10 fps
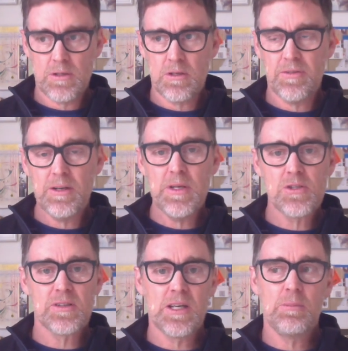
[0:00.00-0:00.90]
So the
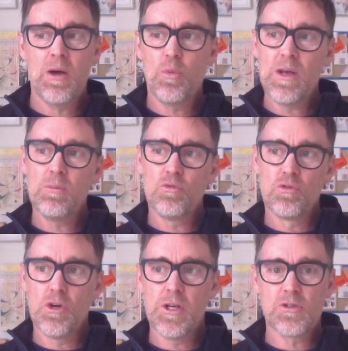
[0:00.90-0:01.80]
fundamental thing about when
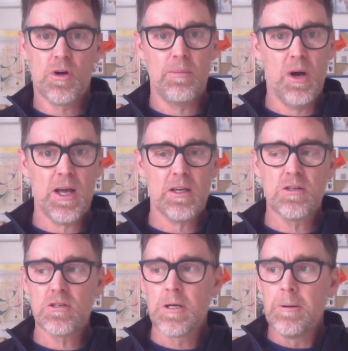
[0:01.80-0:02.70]
learning to ride a bike
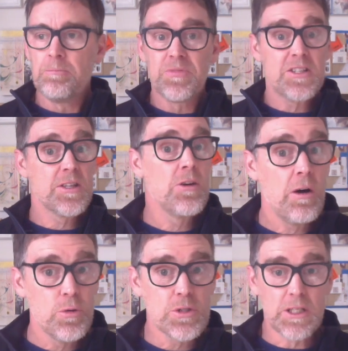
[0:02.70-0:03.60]
is there's the
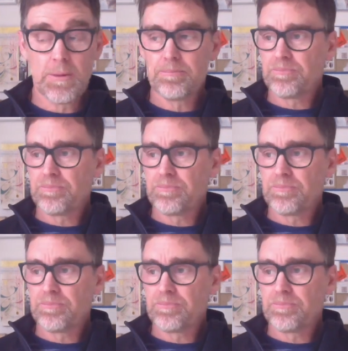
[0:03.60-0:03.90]
novelty.